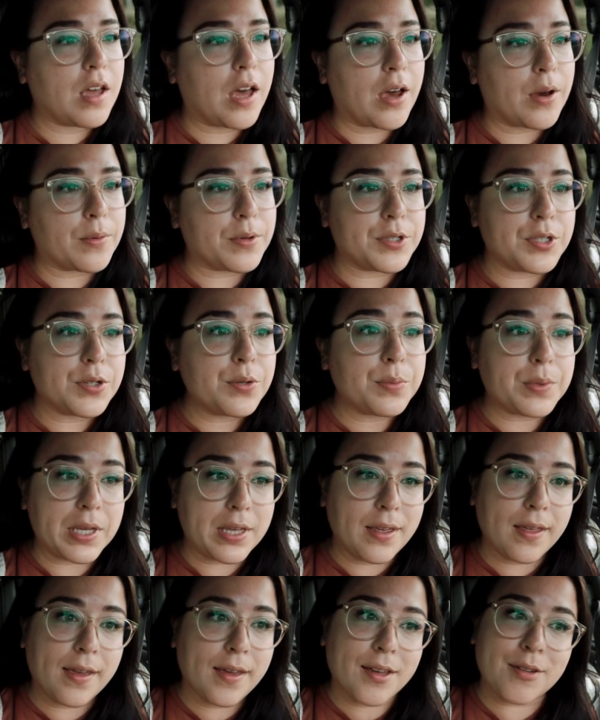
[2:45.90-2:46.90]
How was your
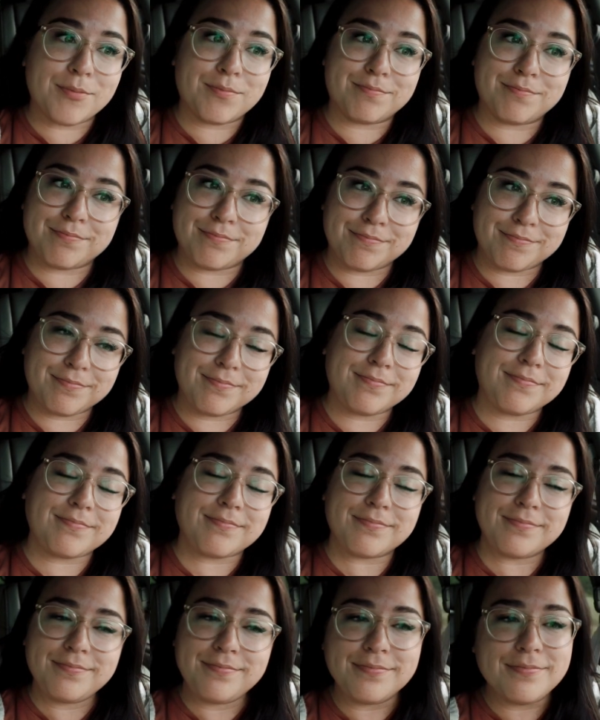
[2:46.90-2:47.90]
week?
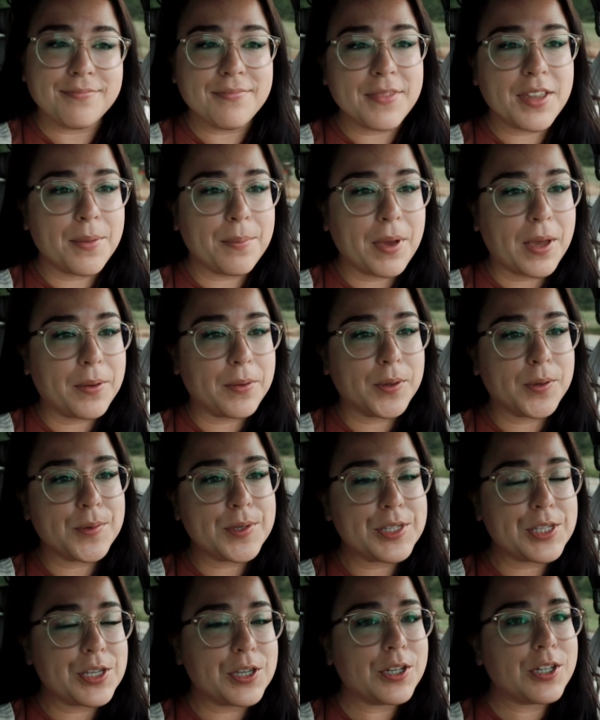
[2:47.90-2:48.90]
It
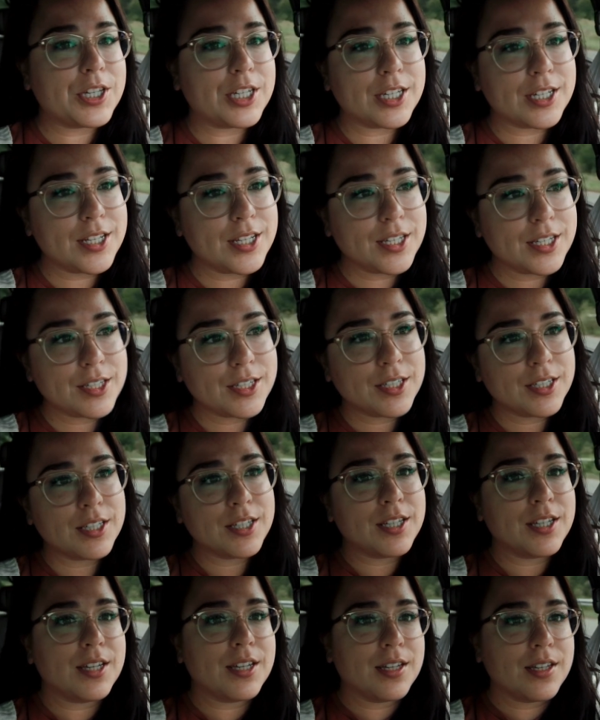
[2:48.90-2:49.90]
was good.
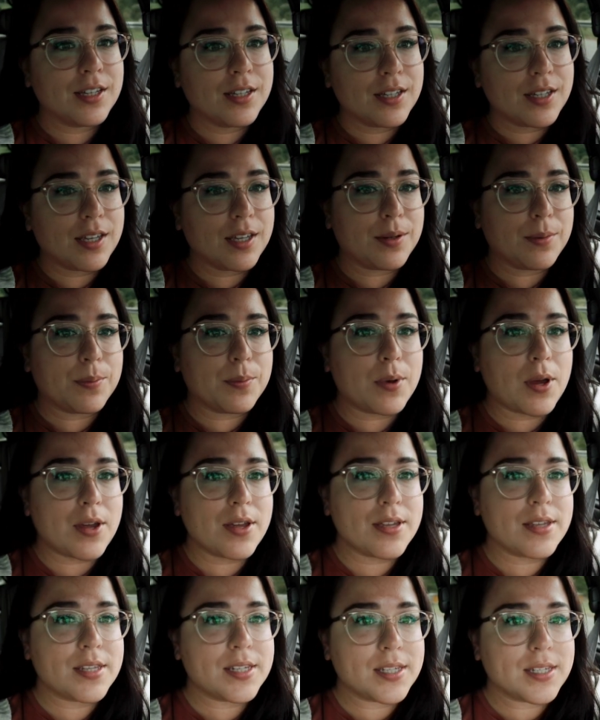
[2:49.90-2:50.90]
It
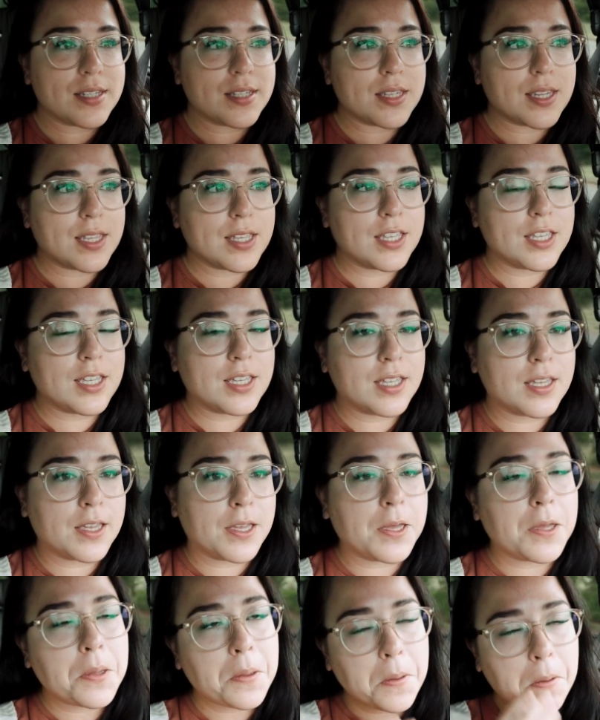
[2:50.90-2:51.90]
was,
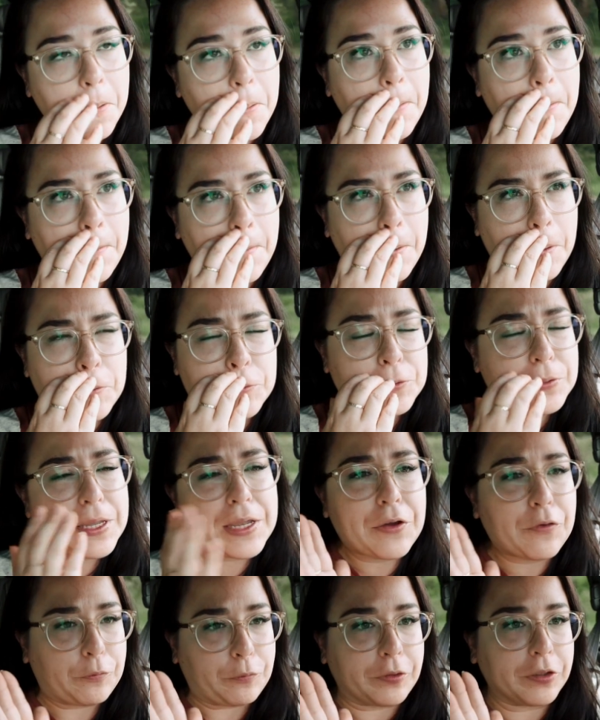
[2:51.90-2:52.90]
it was
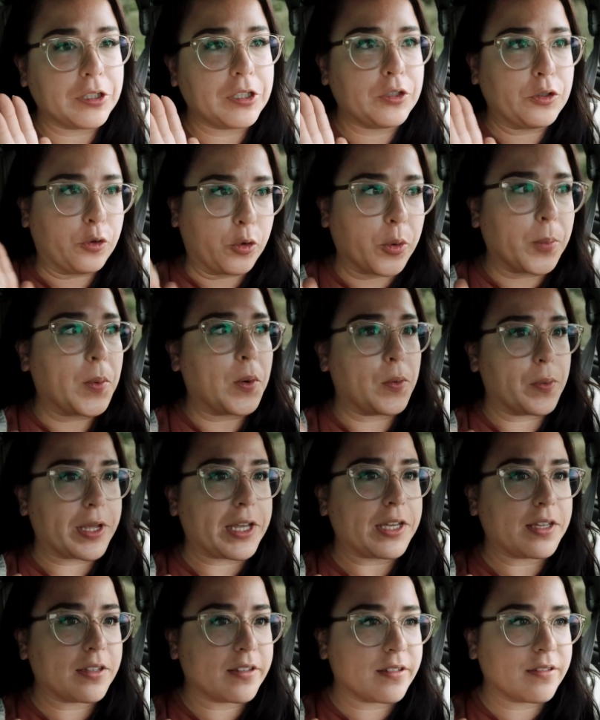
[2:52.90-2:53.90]
like a really normal
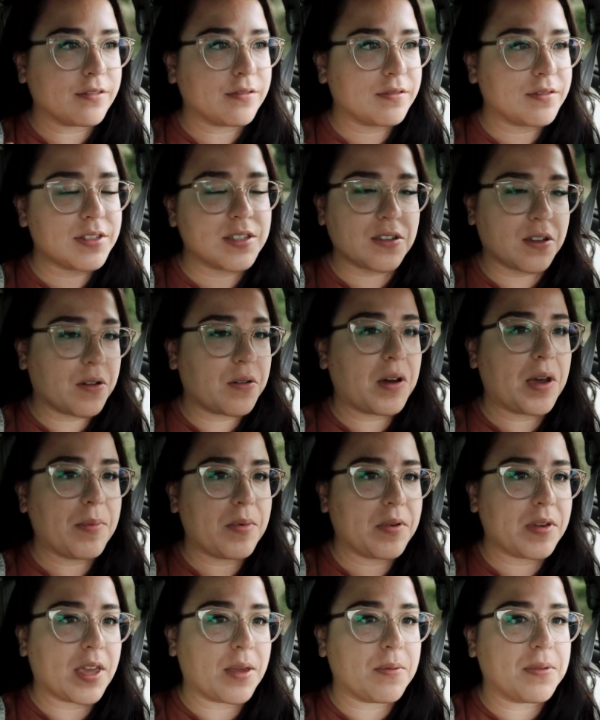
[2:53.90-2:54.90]
week, so I'm
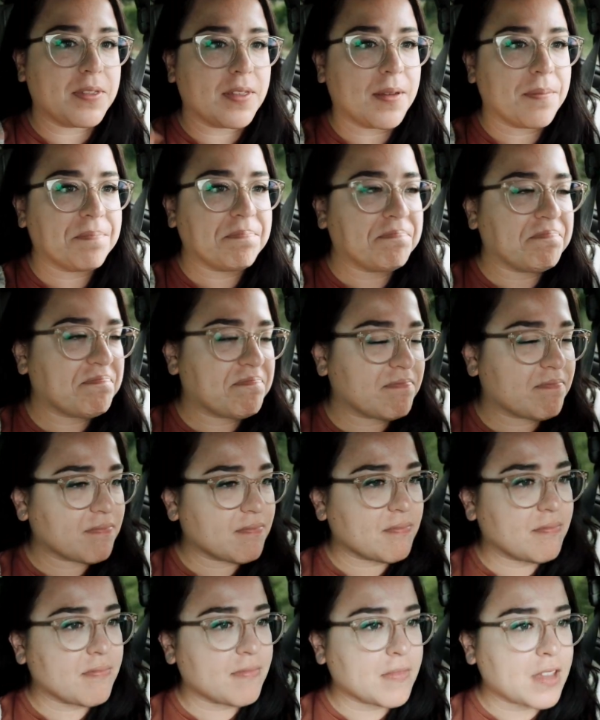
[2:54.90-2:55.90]
okay with
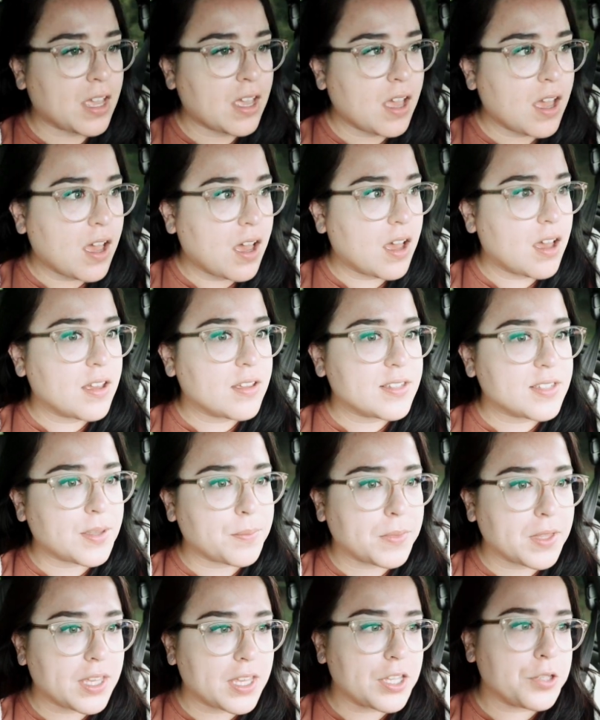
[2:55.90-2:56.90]
it.
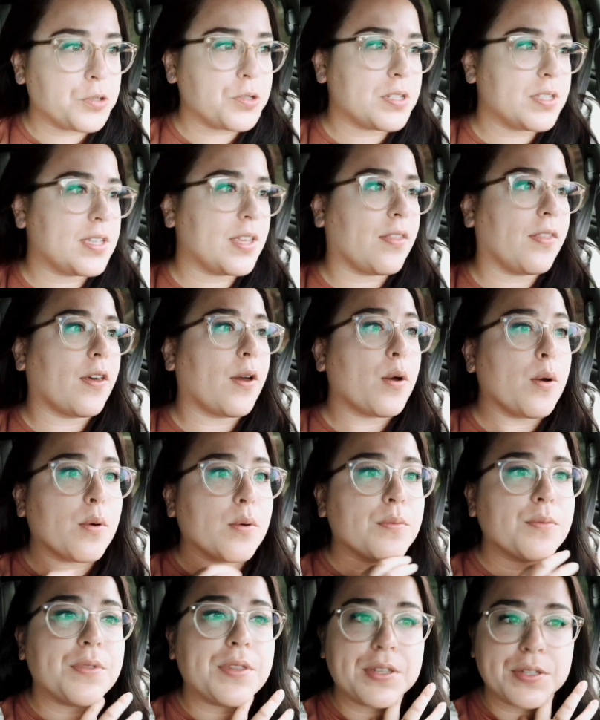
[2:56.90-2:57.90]
Something interesting though
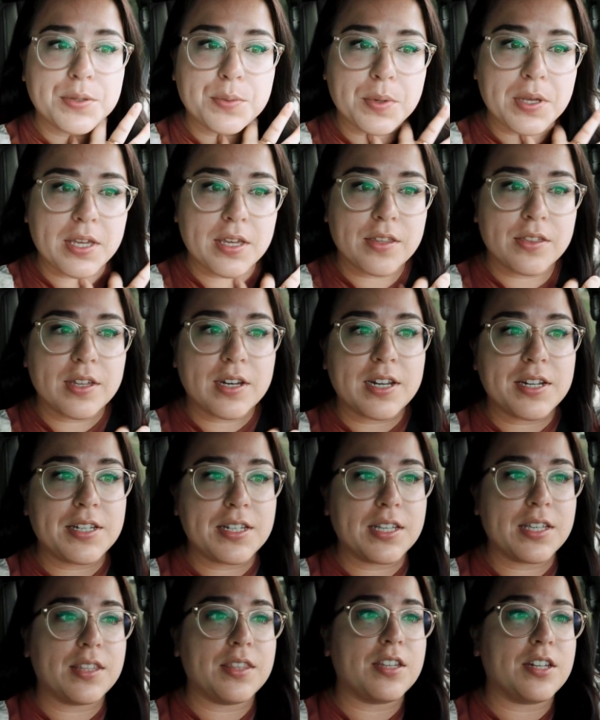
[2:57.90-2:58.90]
this week that I
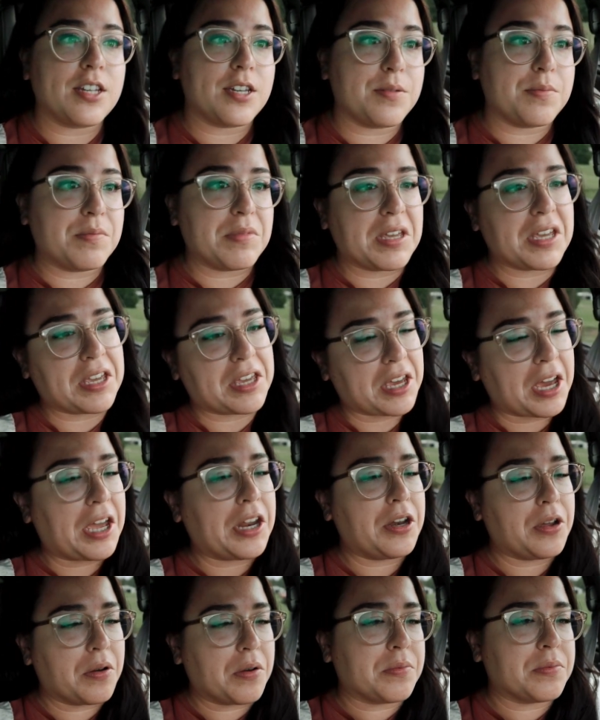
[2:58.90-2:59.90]
did that I'm like,
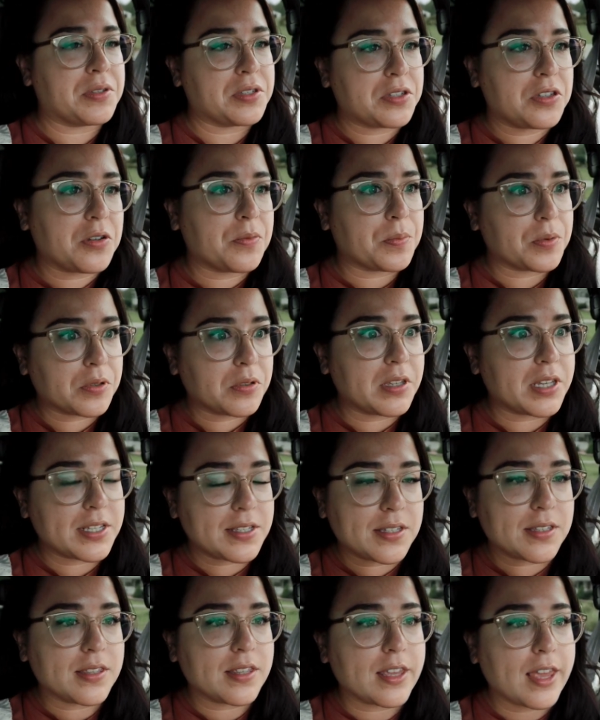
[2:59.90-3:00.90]
I know I'm super
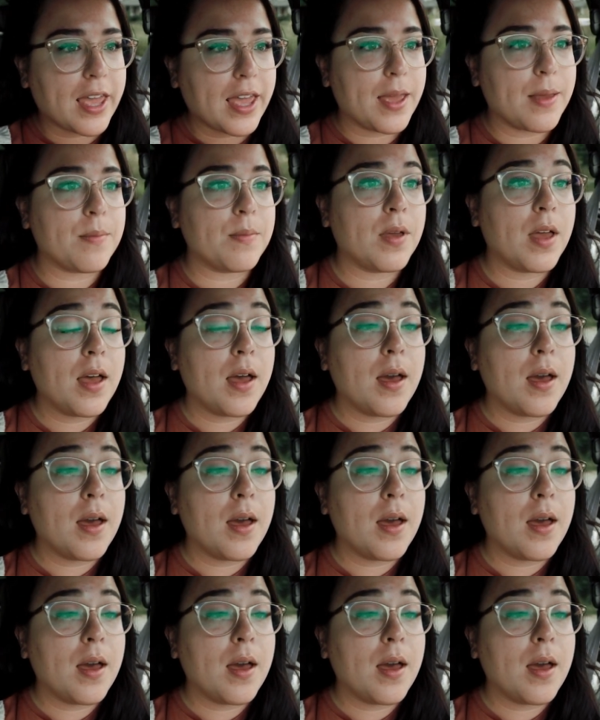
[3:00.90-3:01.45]
late to the game,